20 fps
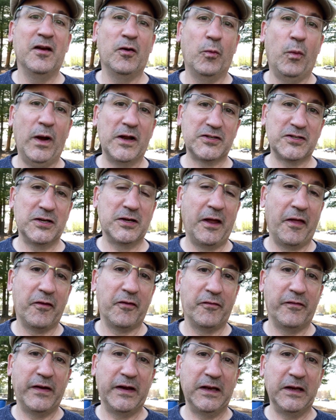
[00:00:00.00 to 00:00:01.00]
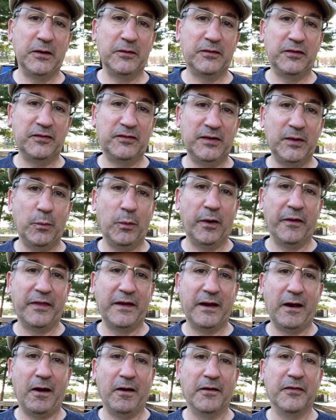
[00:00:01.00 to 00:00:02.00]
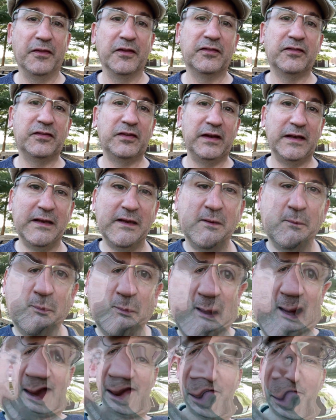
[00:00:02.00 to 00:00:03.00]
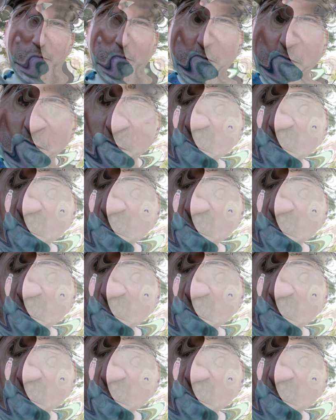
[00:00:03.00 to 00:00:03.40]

Watch another video to see where they are in the city of Plattsburgh.